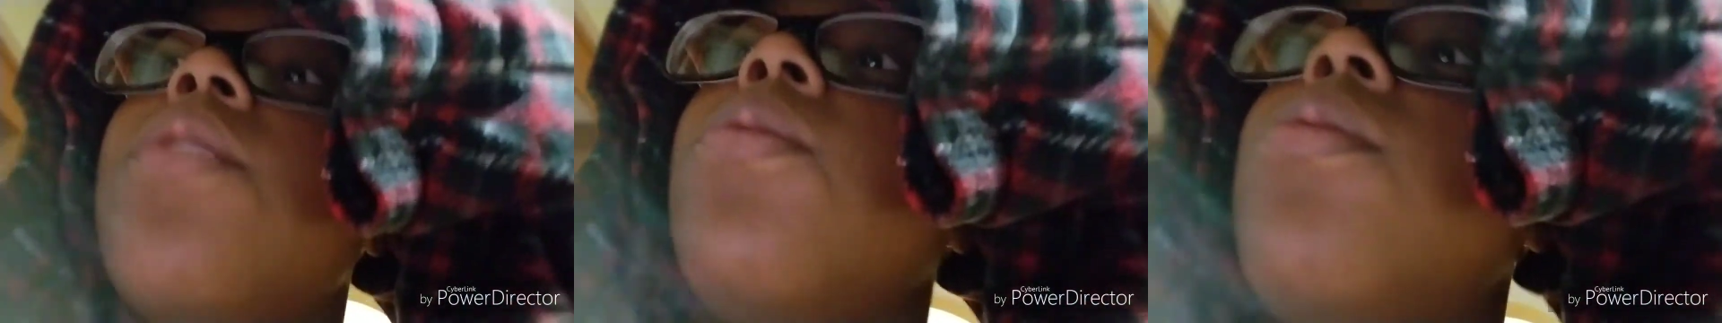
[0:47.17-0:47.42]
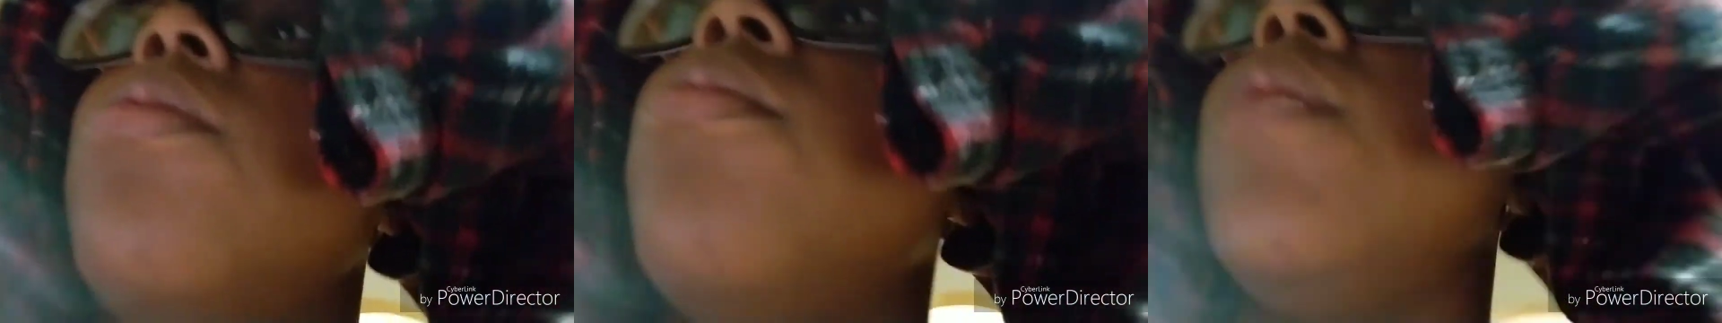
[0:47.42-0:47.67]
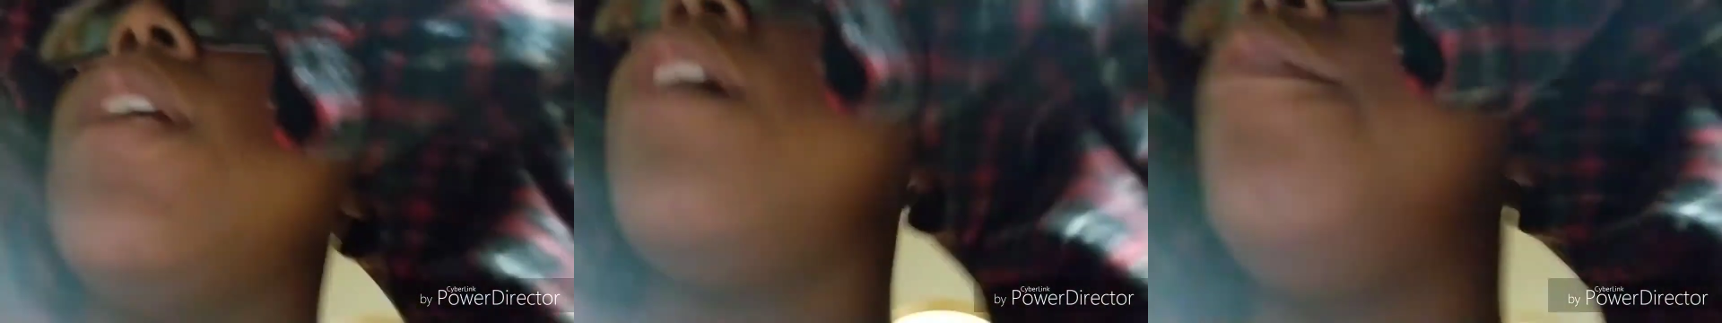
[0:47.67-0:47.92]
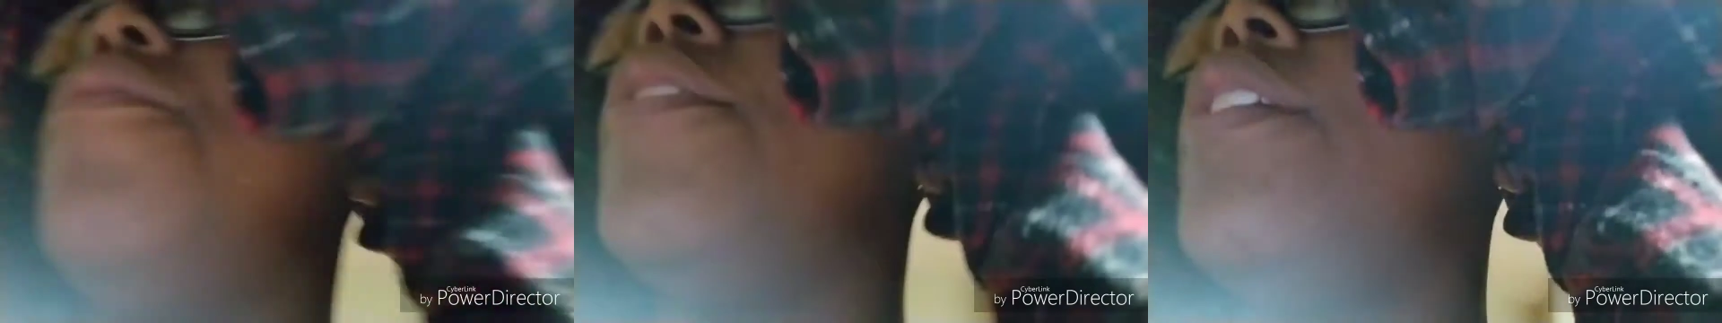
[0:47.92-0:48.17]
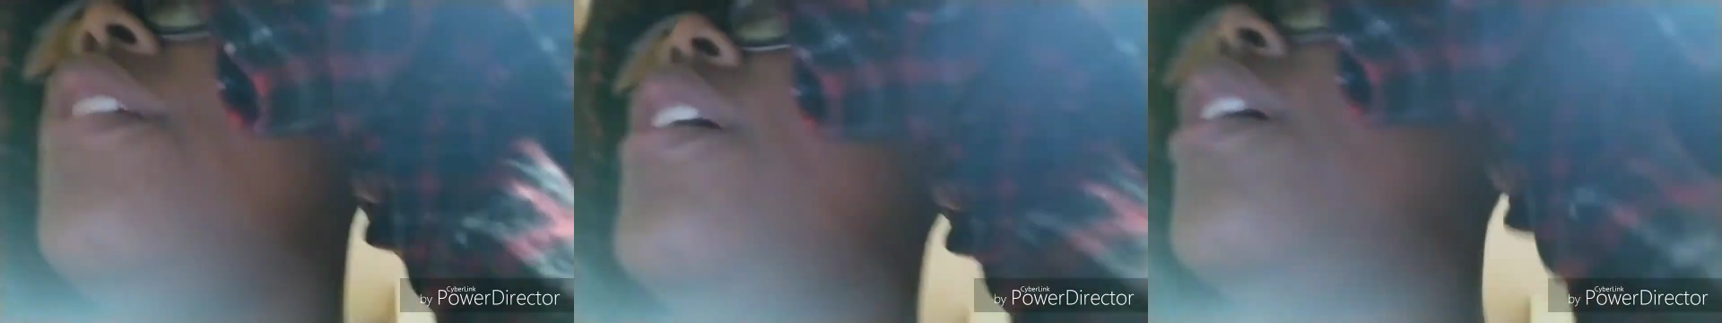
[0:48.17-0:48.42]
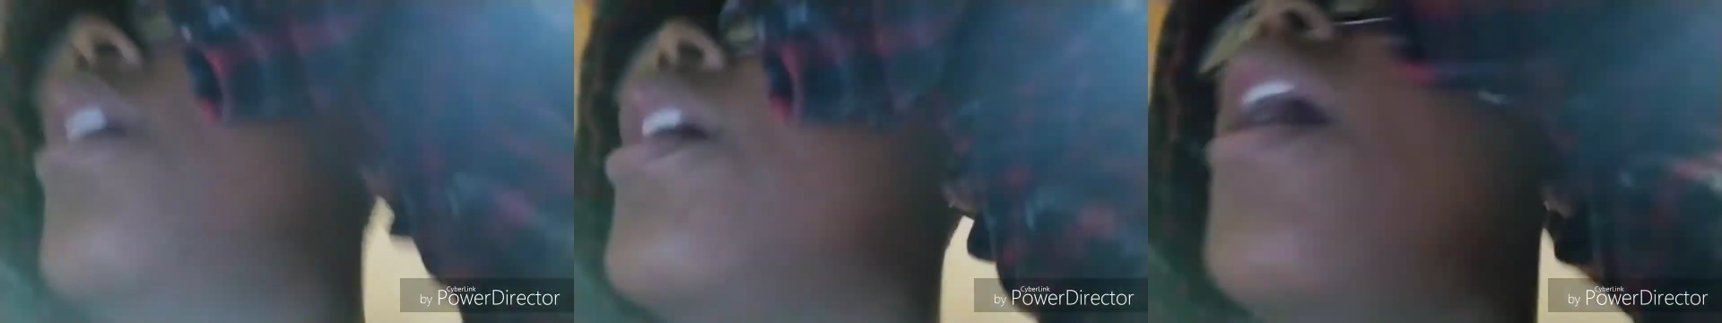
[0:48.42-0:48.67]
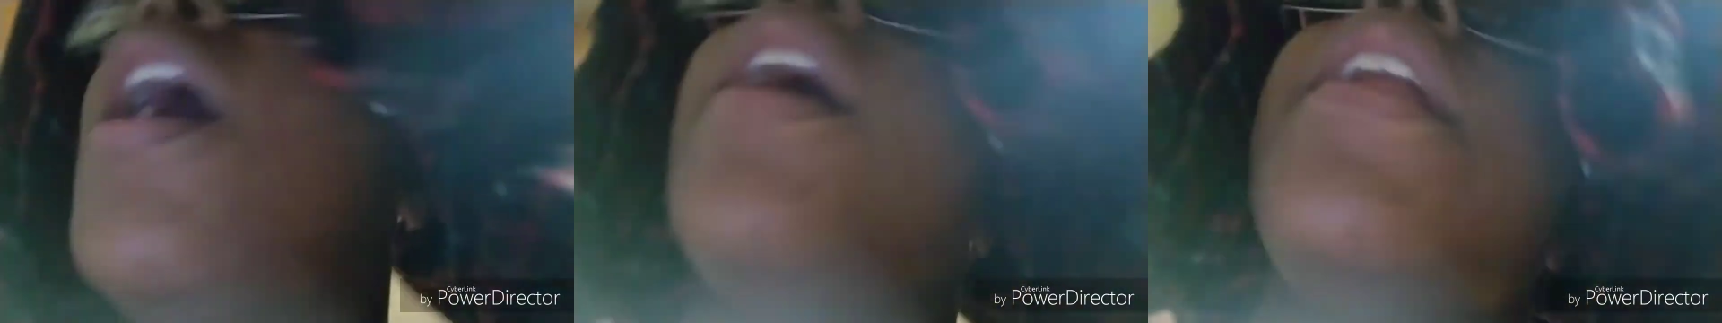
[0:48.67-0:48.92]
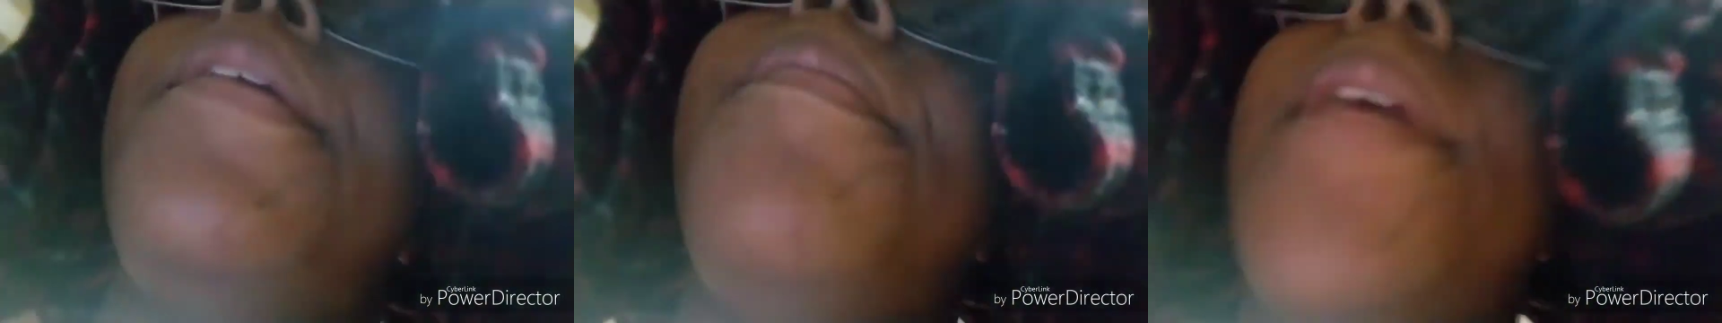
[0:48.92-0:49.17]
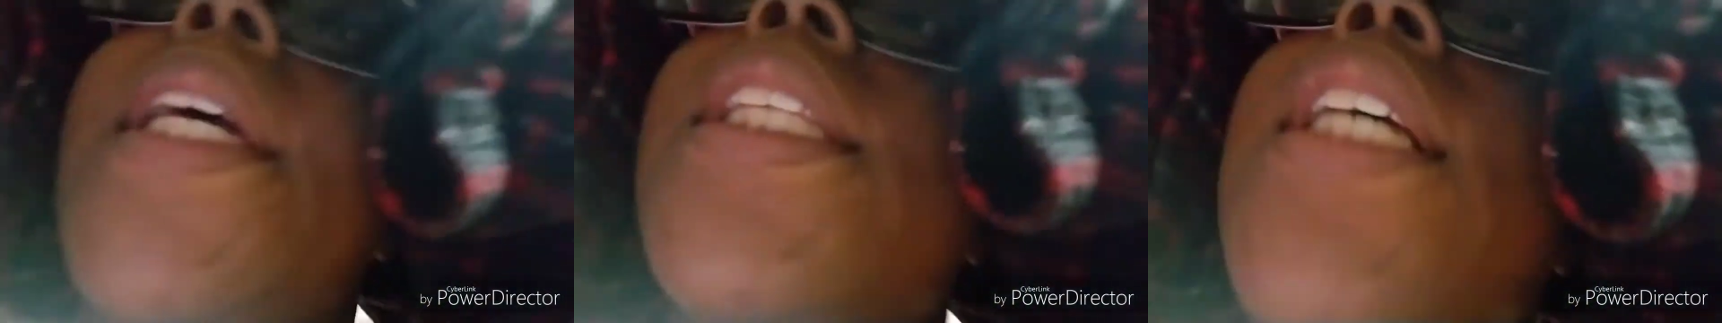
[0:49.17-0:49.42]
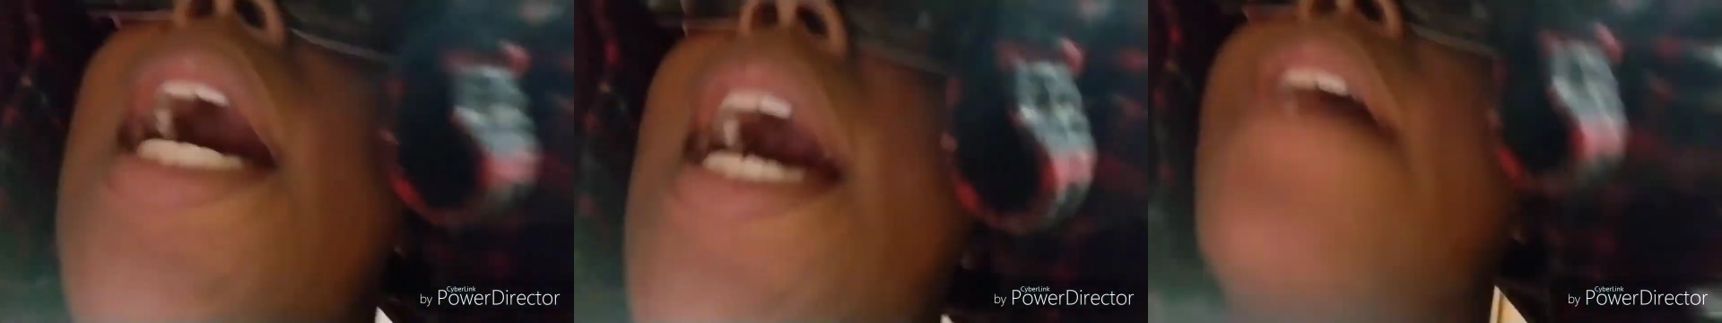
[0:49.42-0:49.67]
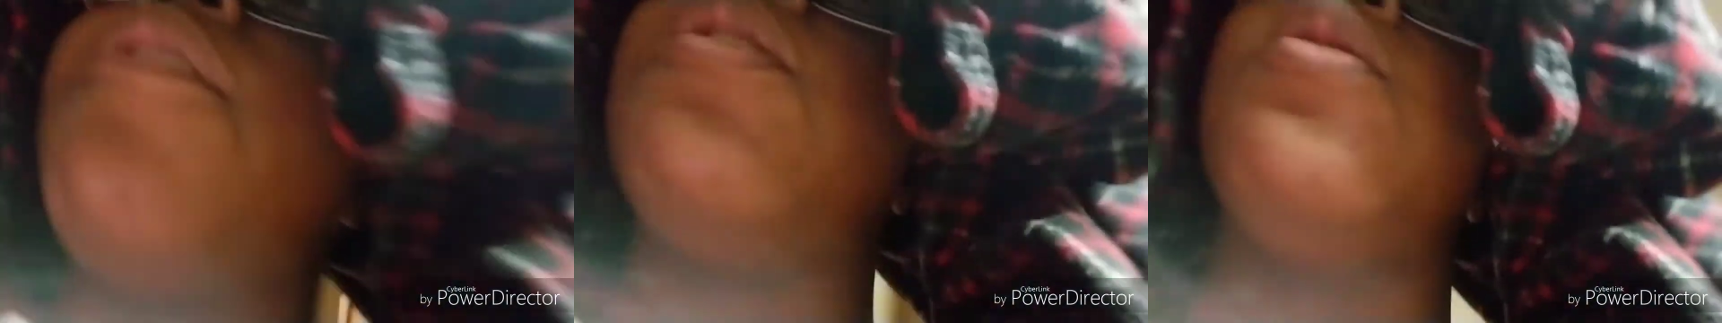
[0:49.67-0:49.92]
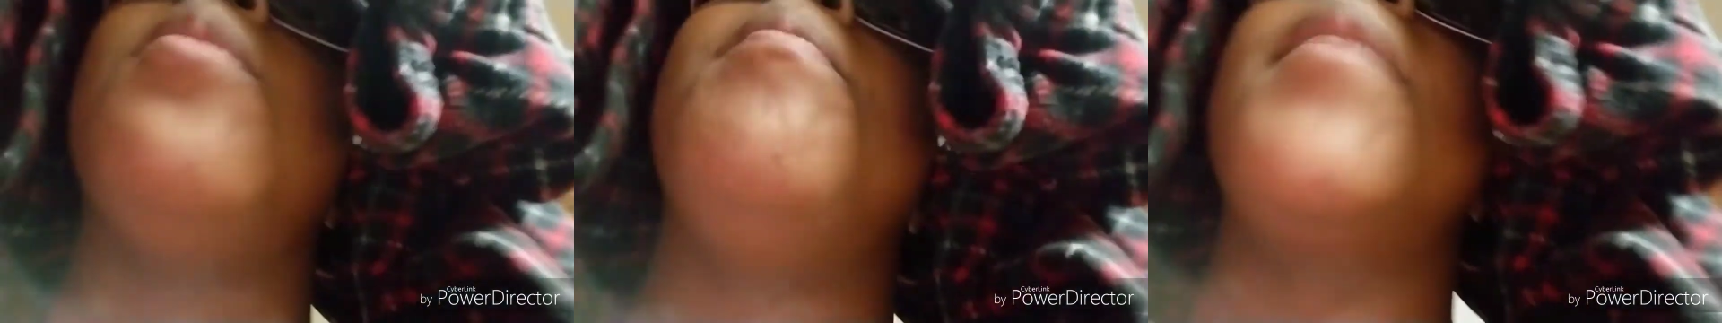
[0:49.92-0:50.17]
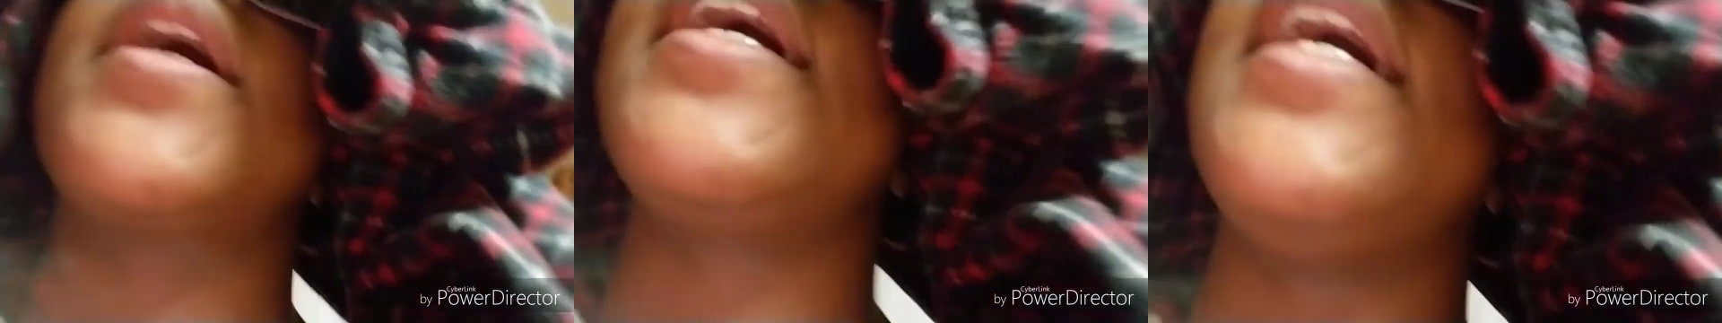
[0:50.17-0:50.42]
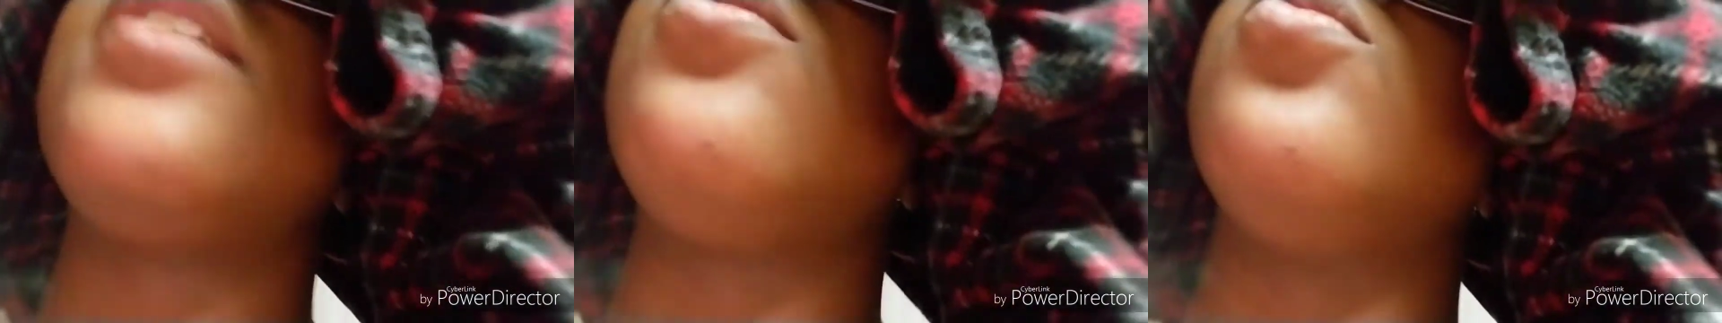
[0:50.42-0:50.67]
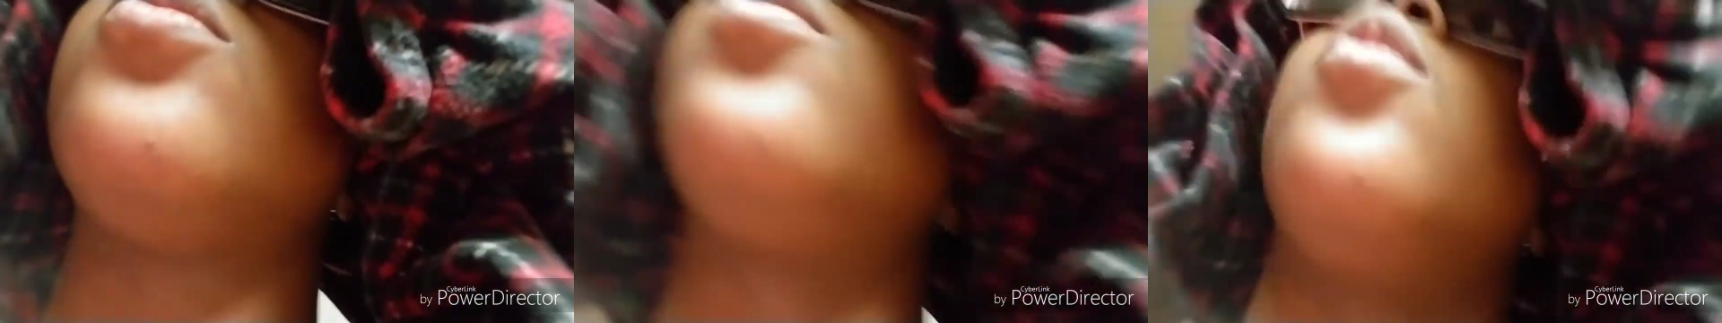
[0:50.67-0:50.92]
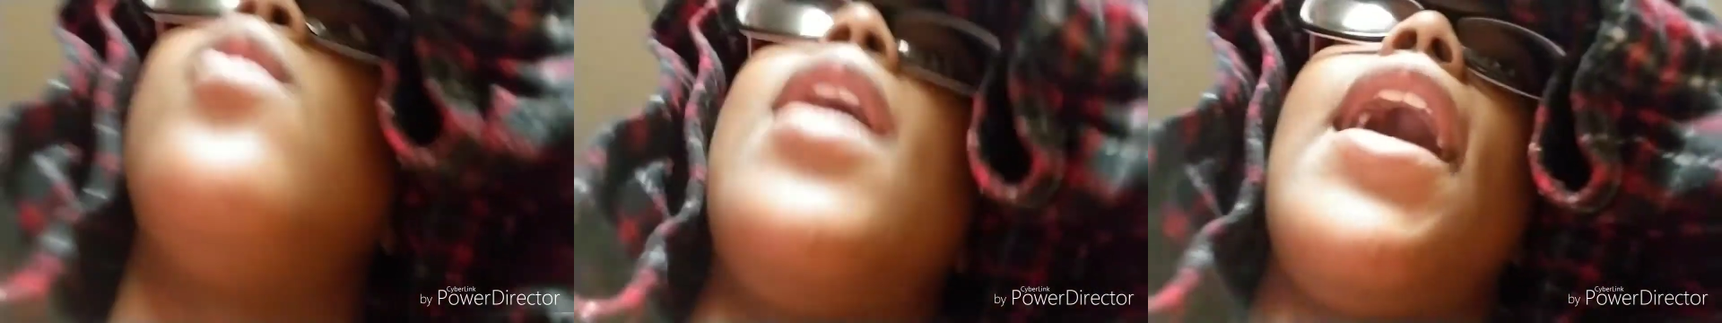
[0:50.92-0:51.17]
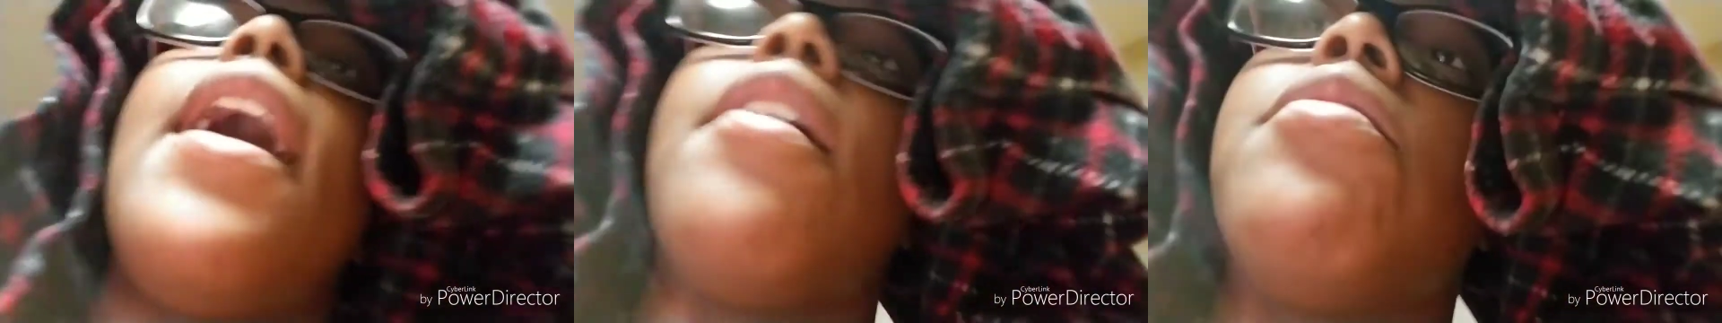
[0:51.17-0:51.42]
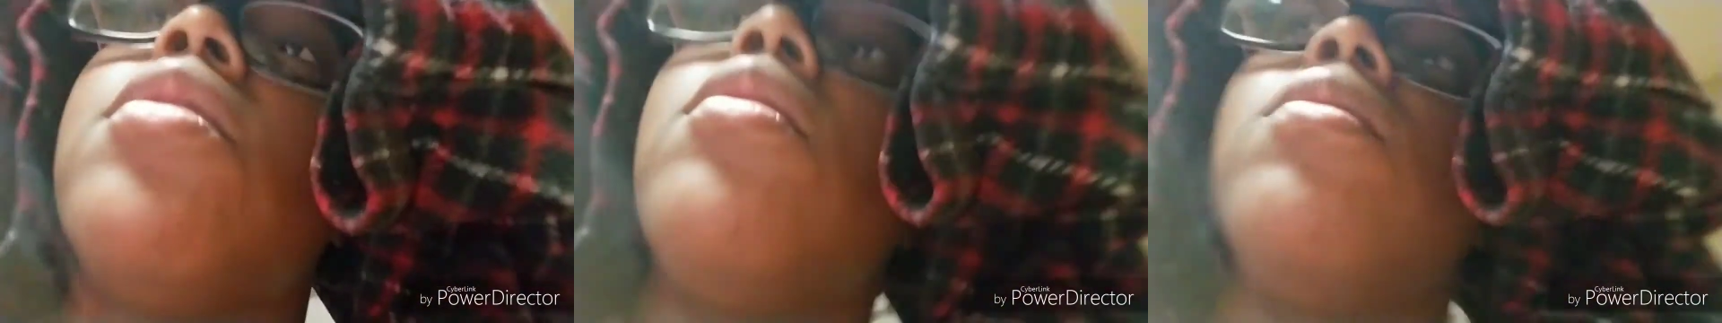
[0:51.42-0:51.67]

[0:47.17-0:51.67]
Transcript: Nobody's mouth can be seen.